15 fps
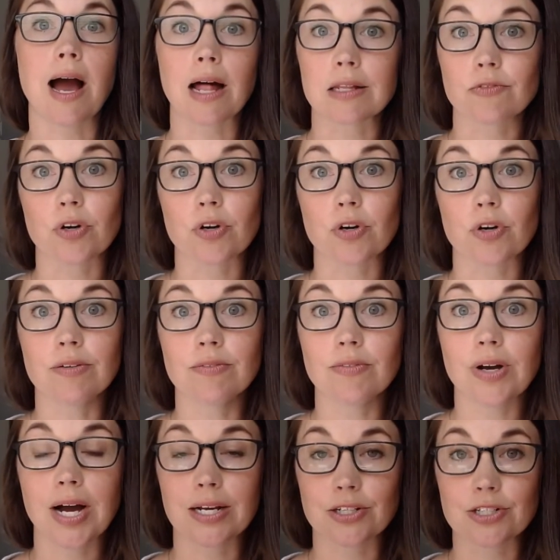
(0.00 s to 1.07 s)
olive oil
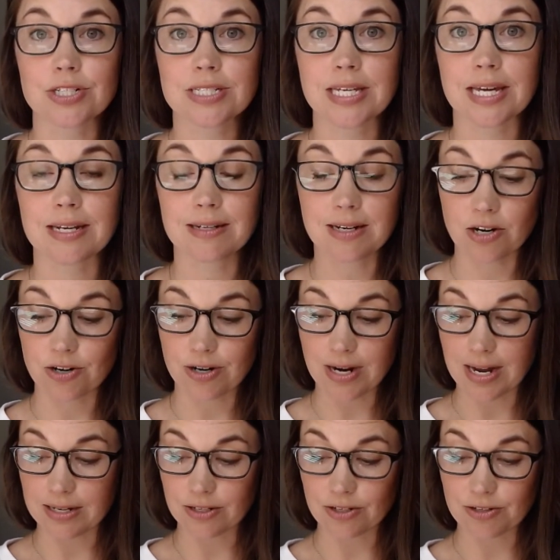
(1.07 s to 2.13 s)
on your skin
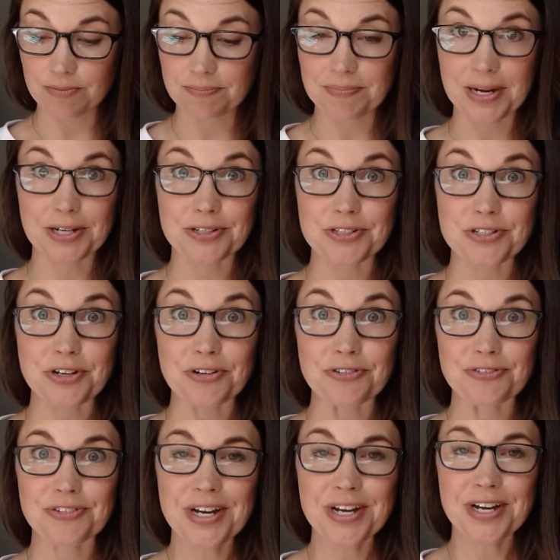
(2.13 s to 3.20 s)
or by your
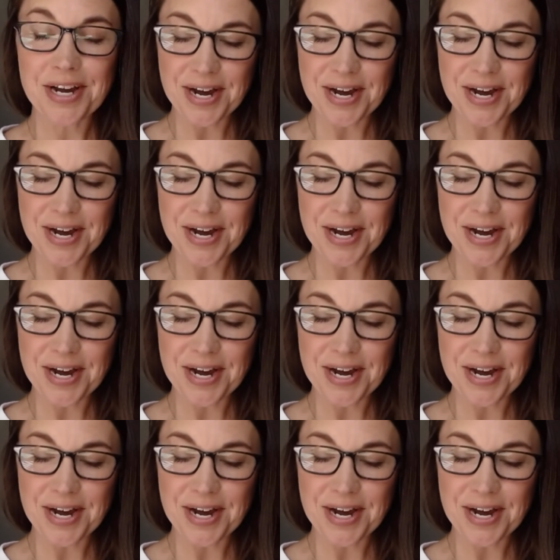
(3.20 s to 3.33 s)
stove.